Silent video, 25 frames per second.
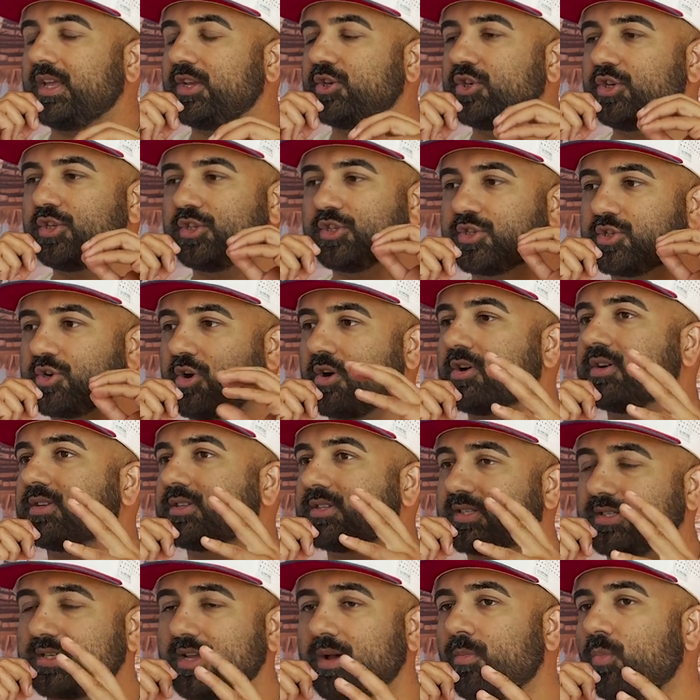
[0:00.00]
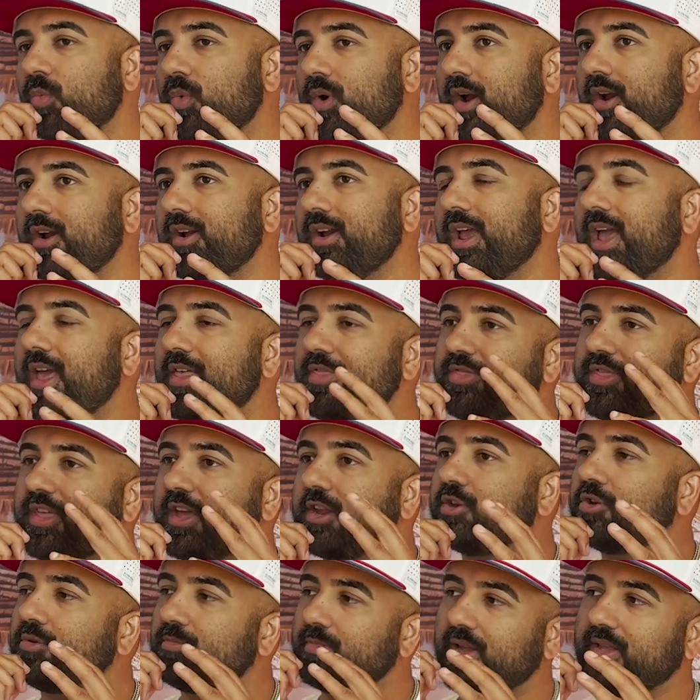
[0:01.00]
You just start somewhere, and
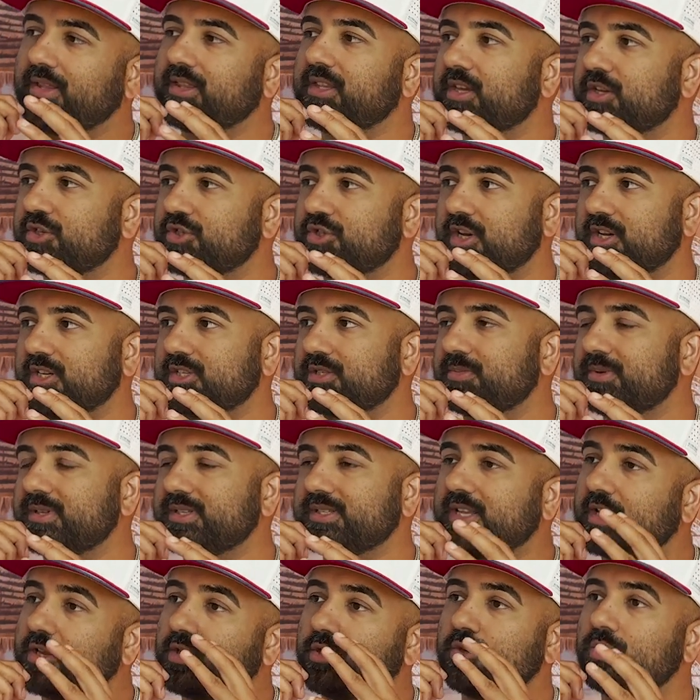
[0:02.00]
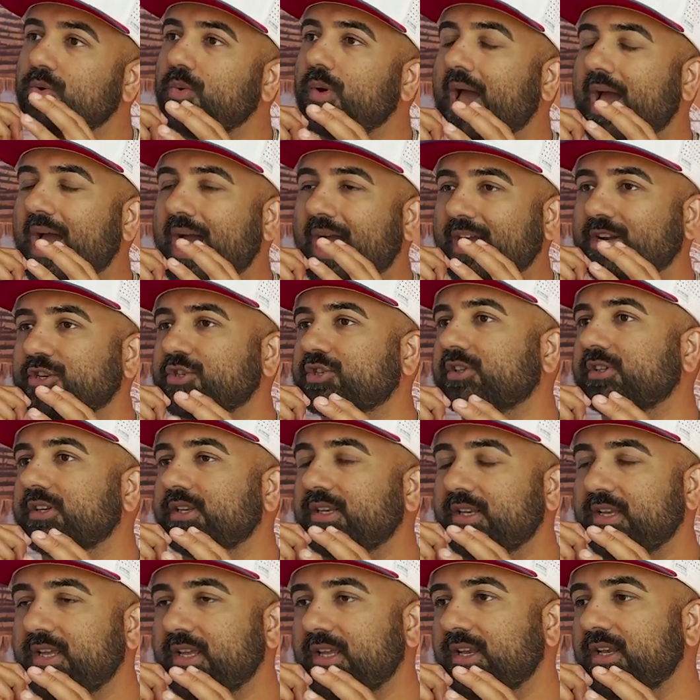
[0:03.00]
then you make the adjustments that you actually
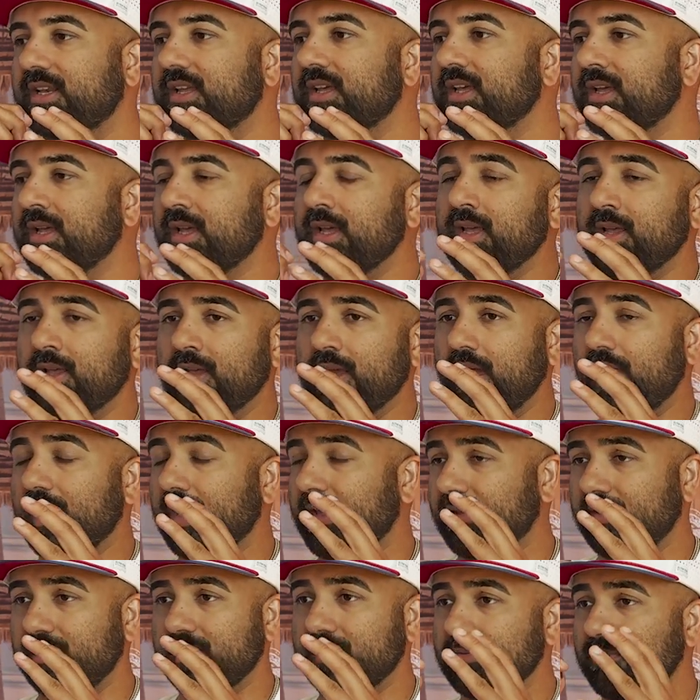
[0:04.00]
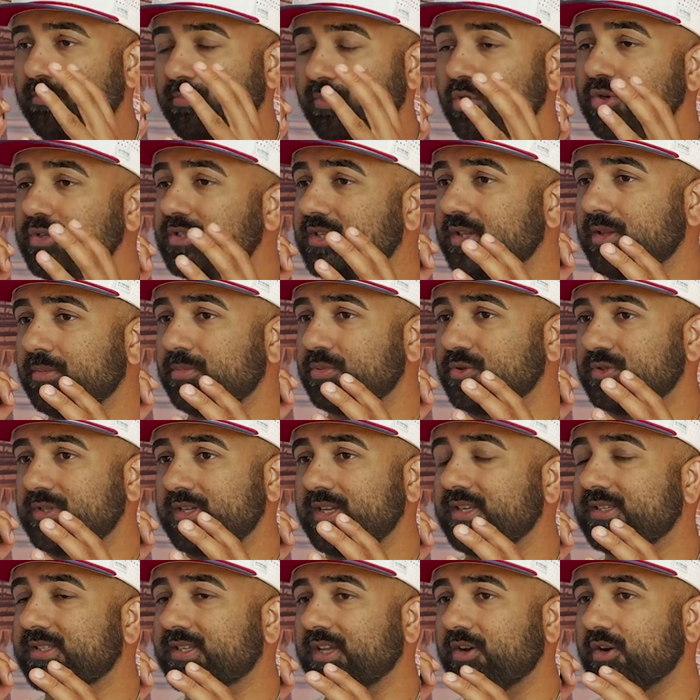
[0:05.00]
need. Most of the
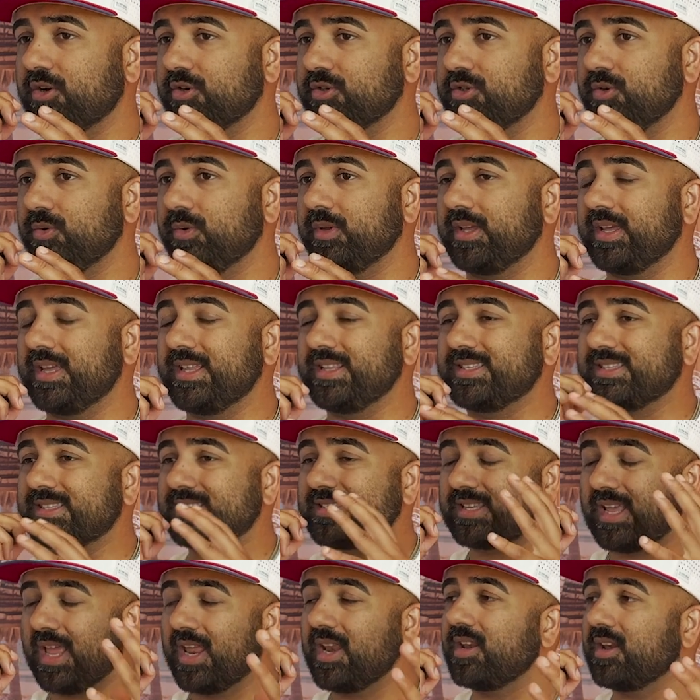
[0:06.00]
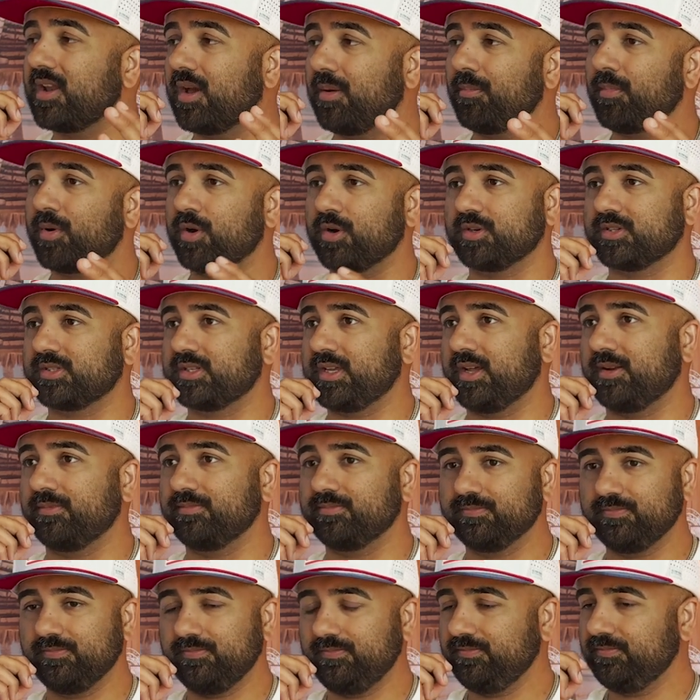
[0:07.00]
boutiques that are doing insane numbers
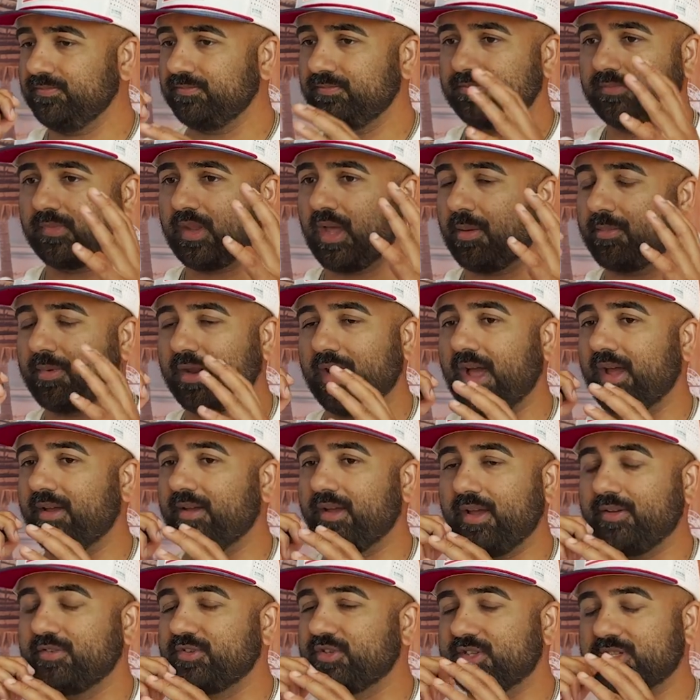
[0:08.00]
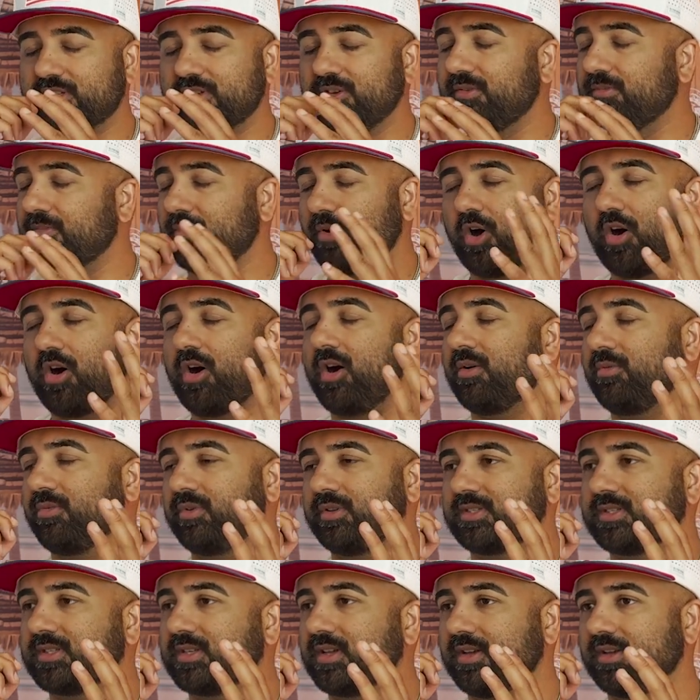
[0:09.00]
that, I mean, I just still am awe
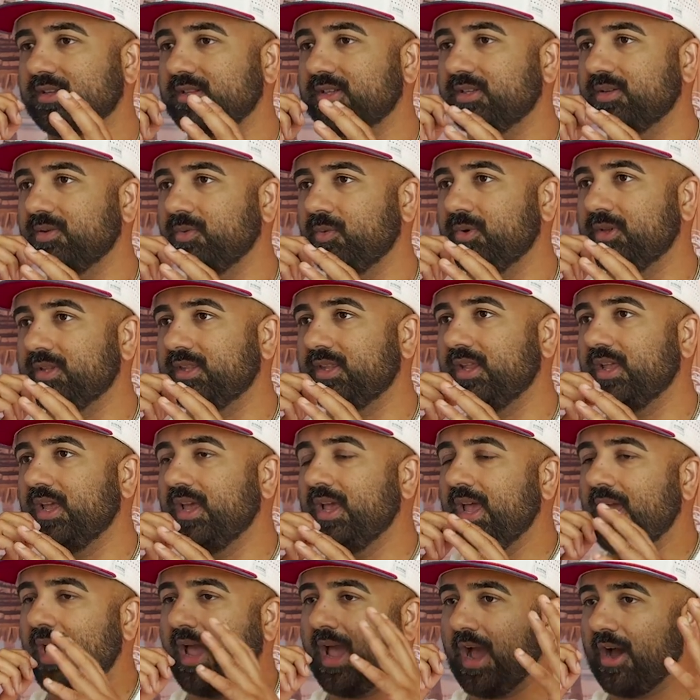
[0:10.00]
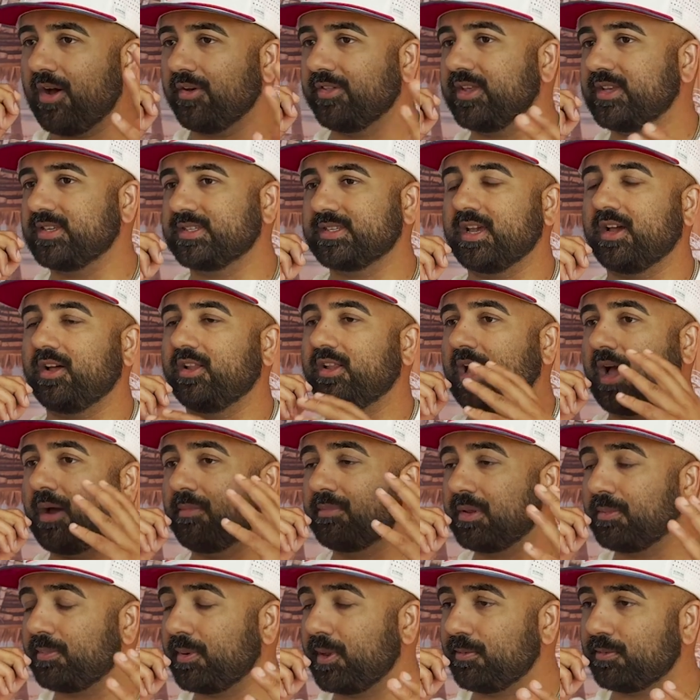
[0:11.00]
with how they sell, how
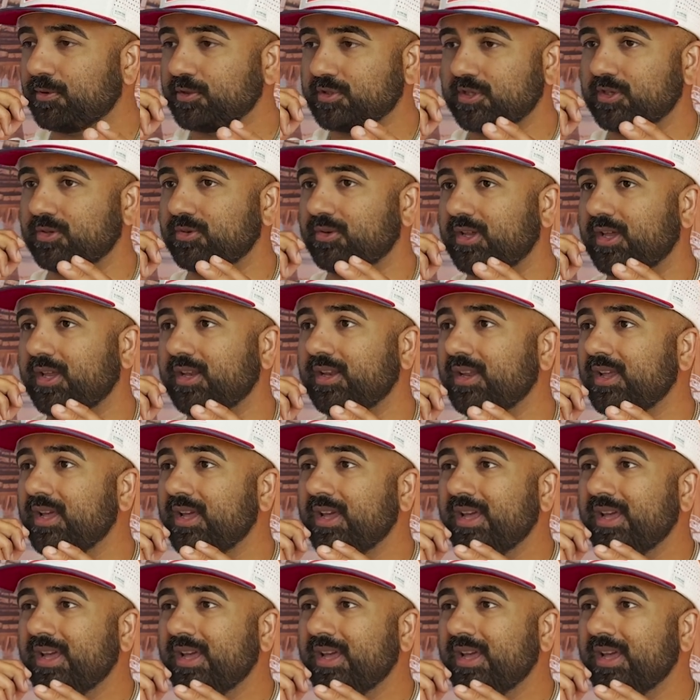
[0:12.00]
many people tune in.